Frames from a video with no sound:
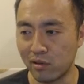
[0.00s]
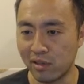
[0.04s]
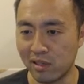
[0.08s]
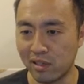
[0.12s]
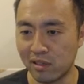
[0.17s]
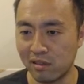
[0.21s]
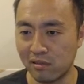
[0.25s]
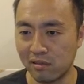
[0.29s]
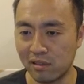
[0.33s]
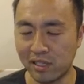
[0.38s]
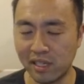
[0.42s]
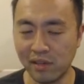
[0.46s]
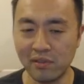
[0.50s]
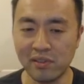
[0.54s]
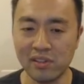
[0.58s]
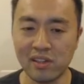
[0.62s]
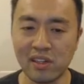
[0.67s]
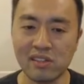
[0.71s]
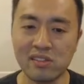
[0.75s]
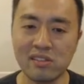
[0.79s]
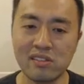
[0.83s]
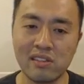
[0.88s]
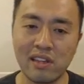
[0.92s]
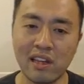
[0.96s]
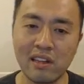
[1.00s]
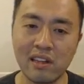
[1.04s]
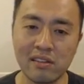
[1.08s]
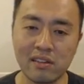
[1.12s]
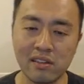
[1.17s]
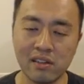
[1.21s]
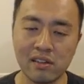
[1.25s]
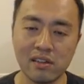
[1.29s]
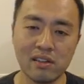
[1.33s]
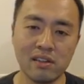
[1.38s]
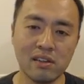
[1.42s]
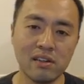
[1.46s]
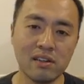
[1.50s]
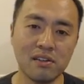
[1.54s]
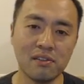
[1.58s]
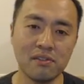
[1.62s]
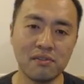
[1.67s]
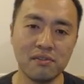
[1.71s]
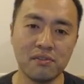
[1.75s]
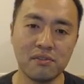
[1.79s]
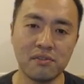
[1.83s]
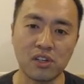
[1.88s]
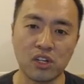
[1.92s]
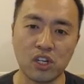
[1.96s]
given the extent of
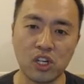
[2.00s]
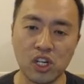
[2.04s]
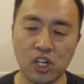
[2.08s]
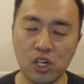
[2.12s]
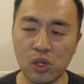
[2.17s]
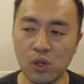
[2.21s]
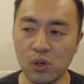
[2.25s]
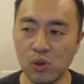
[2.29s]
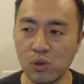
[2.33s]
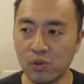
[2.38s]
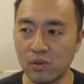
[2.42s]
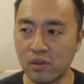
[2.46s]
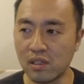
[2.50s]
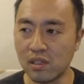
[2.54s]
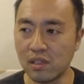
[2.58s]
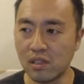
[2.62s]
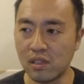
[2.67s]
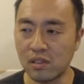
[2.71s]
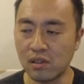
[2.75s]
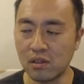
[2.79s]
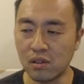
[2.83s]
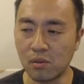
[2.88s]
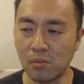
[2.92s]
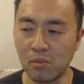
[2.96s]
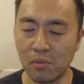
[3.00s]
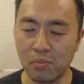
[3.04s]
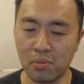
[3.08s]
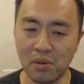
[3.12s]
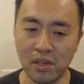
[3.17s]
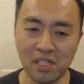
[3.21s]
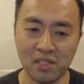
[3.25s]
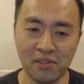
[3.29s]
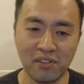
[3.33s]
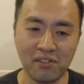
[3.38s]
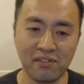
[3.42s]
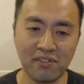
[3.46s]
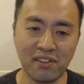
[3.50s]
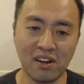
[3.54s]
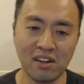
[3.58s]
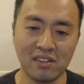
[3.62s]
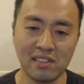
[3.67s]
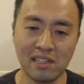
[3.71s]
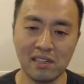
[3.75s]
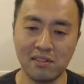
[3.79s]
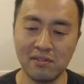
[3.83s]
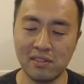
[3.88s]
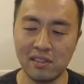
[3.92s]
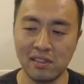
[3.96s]
the code, the number of PHP files
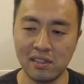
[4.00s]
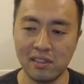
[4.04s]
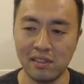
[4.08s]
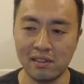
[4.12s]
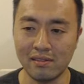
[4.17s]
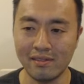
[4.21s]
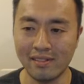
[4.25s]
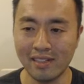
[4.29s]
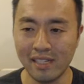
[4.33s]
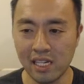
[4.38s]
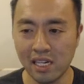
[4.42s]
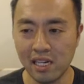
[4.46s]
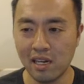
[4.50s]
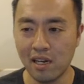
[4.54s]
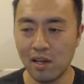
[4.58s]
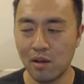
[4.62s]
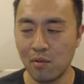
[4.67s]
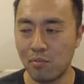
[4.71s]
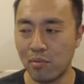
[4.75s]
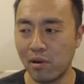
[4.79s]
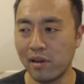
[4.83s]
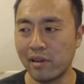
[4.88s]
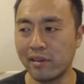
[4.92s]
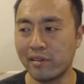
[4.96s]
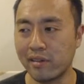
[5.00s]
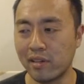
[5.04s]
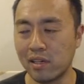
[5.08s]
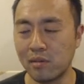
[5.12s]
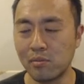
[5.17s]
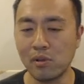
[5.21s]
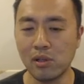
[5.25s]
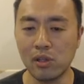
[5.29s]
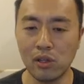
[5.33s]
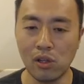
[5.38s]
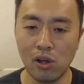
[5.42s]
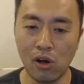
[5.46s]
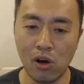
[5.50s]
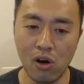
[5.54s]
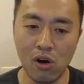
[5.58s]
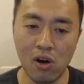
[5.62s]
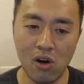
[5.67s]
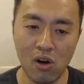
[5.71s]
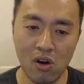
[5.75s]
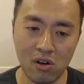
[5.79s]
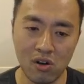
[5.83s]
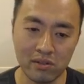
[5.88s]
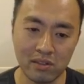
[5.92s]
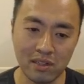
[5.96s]
I've seen, probably took them a
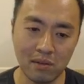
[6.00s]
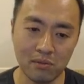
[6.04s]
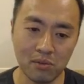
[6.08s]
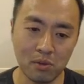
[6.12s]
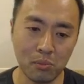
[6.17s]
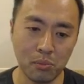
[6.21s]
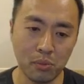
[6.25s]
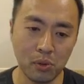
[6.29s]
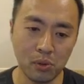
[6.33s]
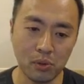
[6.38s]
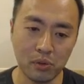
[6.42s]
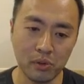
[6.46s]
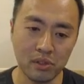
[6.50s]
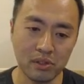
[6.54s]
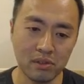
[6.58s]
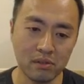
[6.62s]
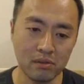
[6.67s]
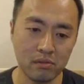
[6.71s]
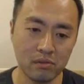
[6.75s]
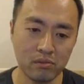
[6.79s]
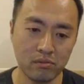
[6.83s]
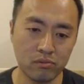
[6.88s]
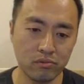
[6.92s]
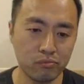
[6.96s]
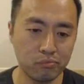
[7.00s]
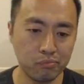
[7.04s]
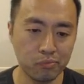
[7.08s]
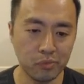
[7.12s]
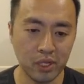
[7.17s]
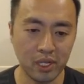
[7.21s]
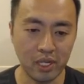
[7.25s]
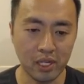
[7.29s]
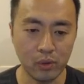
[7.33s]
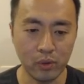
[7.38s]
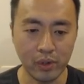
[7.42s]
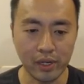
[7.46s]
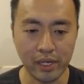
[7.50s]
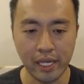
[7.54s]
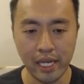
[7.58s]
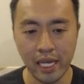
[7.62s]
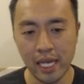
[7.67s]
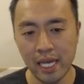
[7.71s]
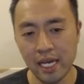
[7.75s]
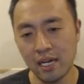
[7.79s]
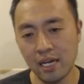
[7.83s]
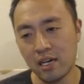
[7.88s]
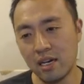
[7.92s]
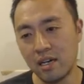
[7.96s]
long time to build it. Anyway,
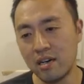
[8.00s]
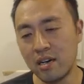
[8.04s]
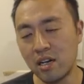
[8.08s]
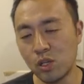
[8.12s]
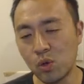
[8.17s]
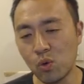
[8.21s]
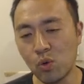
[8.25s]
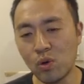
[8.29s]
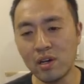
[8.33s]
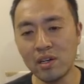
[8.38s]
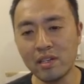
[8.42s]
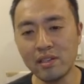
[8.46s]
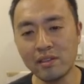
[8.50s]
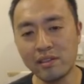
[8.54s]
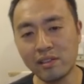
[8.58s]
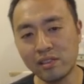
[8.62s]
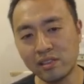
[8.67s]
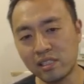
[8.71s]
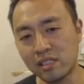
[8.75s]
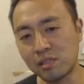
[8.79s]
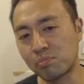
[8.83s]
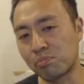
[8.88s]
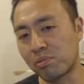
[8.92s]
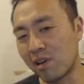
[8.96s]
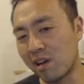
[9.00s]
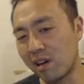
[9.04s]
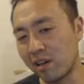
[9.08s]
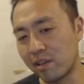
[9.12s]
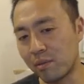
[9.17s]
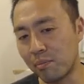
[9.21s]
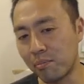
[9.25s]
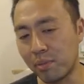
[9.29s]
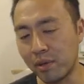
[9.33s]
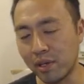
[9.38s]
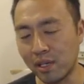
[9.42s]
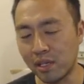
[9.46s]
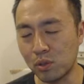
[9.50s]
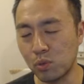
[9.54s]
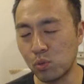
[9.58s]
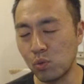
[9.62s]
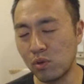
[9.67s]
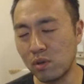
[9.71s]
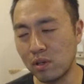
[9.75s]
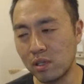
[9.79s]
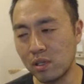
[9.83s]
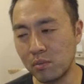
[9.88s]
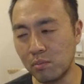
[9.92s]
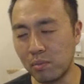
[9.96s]
another one, this is probably the biggest
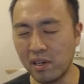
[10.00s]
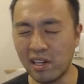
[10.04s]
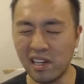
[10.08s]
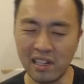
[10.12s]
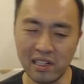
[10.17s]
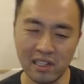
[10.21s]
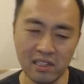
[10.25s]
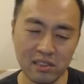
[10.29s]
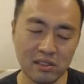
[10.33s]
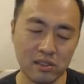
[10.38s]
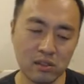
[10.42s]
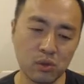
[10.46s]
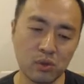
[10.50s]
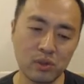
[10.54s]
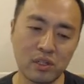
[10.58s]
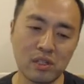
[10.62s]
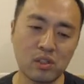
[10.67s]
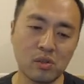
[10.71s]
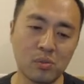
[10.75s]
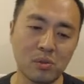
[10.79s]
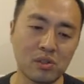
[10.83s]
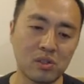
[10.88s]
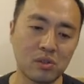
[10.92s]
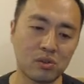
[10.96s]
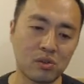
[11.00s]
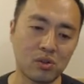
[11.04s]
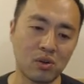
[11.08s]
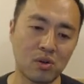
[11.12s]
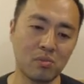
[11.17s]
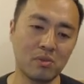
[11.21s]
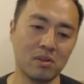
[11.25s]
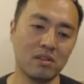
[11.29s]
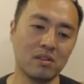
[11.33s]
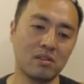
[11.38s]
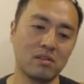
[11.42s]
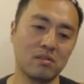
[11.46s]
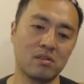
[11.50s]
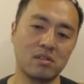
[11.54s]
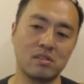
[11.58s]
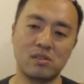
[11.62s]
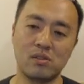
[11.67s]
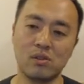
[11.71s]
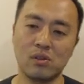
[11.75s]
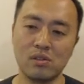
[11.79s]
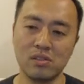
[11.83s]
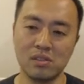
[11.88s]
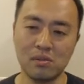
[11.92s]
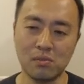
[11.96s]
one, and it's still yet to be determined. It
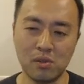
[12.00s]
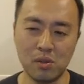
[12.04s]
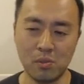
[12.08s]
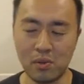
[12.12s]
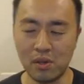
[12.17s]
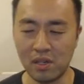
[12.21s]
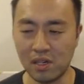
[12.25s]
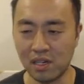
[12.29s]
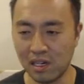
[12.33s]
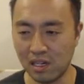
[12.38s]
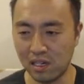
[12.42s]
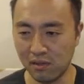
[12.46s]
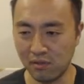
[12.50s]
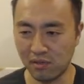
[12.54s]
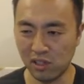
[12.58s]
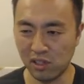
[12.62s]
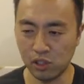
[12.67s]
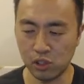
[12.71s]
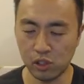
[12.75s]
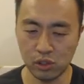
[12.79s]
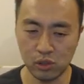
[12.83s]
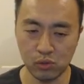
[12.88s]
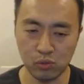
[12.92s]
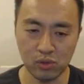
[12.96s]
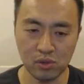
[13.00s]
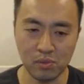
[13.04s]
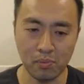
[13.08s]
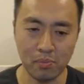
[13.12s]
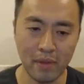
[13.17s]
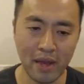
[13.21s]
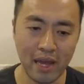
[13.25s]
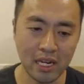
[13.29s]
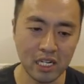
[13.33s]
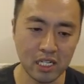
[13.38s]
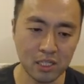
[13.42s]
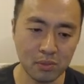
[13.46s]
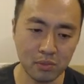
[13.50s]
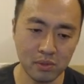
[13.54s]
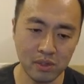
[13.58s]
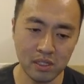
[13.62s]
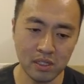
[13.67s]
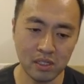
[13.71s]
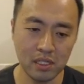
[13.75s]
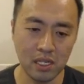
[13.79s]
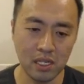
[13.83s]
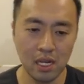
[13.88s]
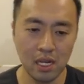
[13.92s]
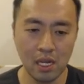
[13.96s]
still seems to be kind of issue with the
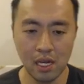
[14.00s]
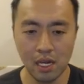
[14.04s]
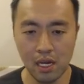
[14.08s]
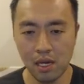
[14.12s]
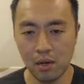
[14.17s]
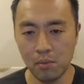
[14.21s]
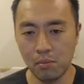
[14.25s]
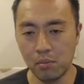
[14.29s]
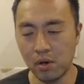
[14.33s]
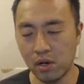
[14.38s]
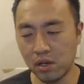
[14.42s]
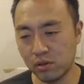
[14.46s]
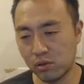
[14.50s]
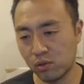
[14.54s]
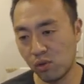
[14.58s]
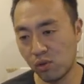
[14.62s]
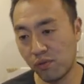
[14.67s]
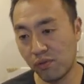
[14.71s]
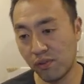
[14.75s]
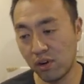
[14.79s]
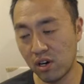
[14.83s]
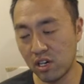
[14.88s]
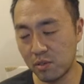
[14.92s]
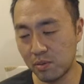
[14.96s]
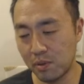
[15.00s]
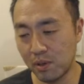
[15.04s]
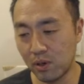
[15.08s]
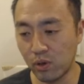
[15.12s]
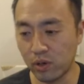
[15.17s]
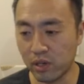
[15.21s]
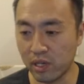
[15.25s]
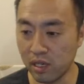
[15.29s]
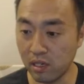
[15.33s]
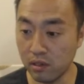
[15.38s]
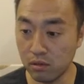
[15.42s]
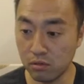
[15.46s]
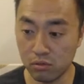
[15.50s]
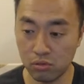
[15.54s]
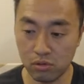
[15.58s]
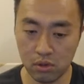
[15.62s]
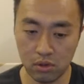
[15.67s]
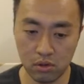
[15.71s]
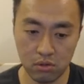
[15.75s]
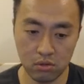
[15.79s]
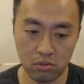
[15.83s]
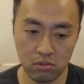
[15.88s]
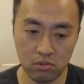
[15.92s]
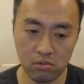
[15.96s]
management, but so far it's been okay.
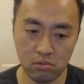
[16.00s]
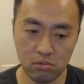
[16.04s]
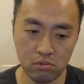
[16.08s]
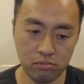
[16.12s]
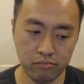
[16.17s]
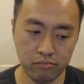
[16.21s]
So,